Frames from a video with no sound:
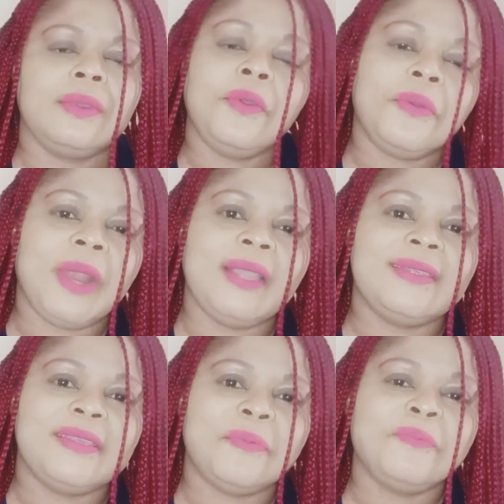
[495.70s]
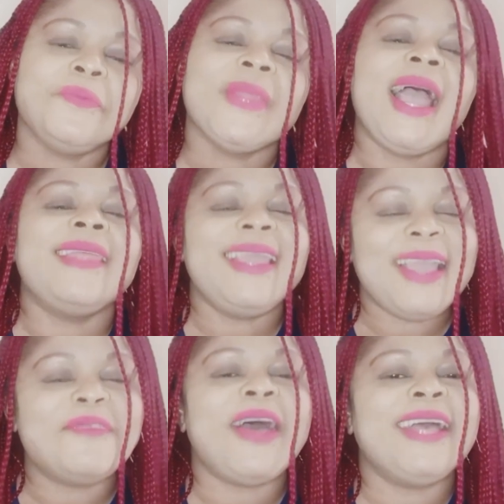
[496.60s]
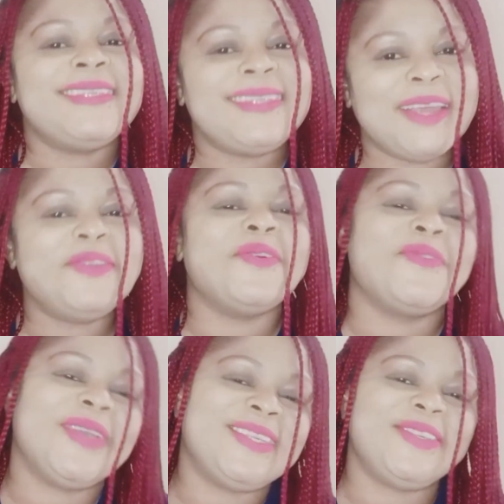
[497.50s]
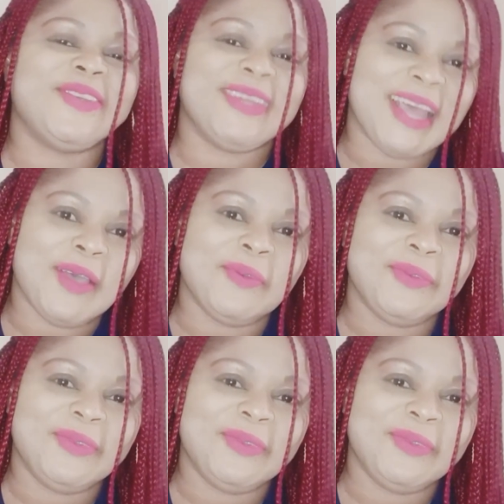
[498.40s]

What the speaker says: All right? I think I've answered your question now.